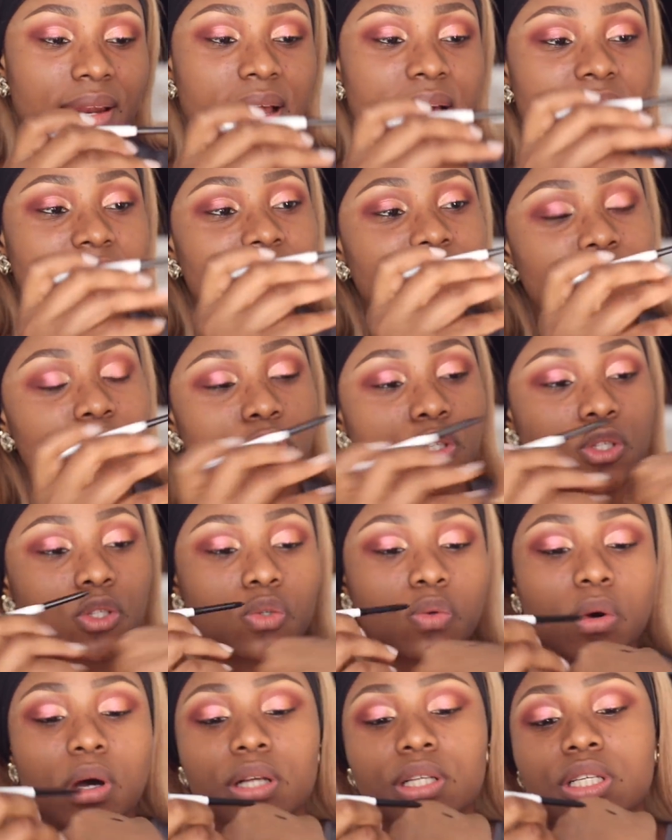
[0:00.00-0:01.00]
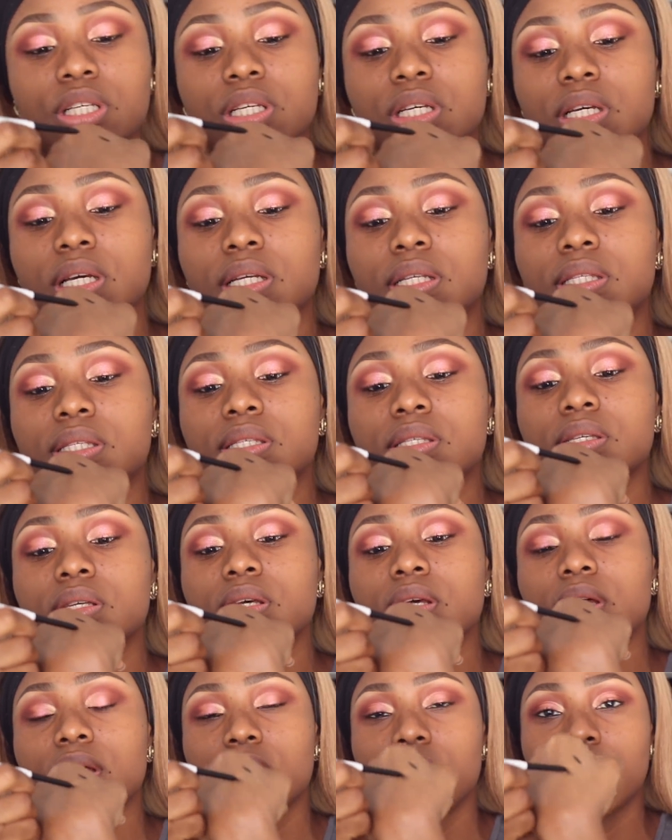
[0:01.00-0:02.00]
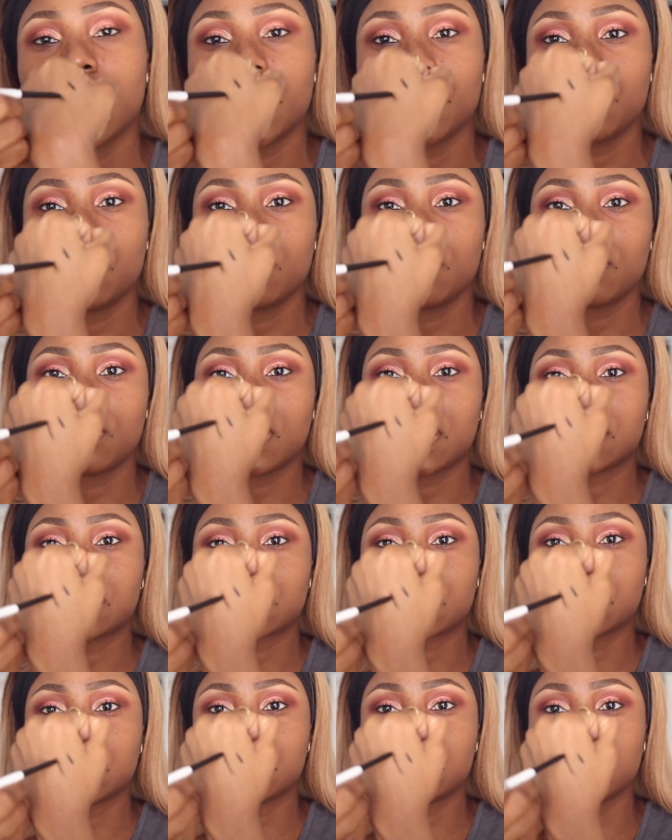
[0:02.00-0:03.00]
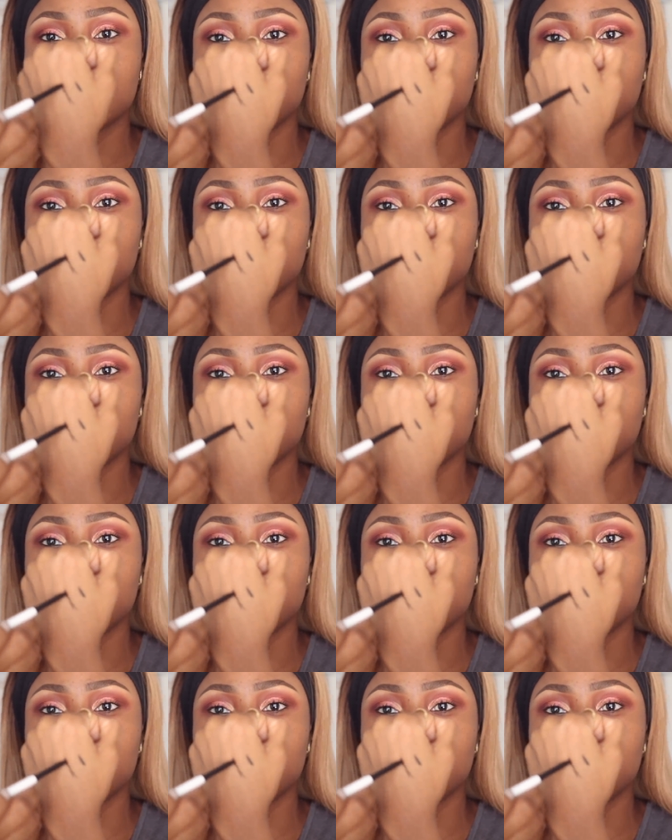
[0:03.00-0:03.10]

Like if you swatch it, I don't know if you guys can see,